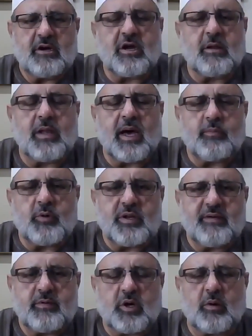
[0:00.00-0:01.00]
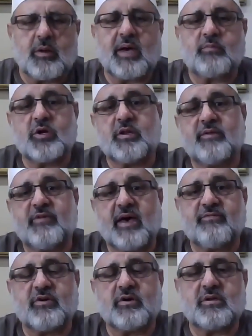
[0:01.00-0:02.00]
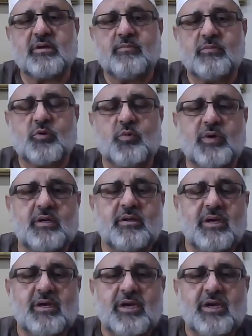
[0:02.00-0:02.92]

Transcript: collaborative effort between,